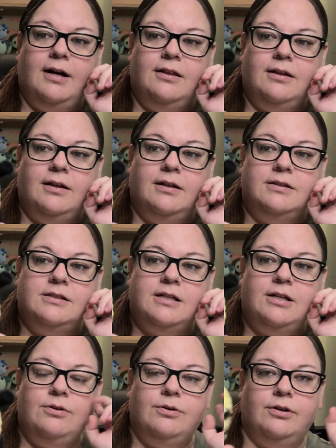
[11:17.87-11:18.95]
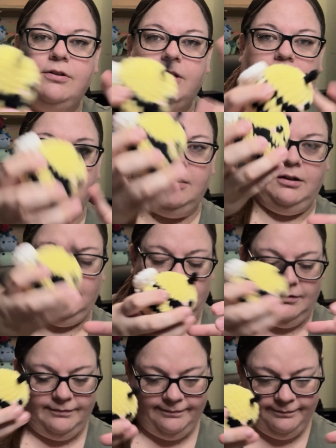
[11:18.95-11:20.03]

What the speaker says: I think it's cuter than the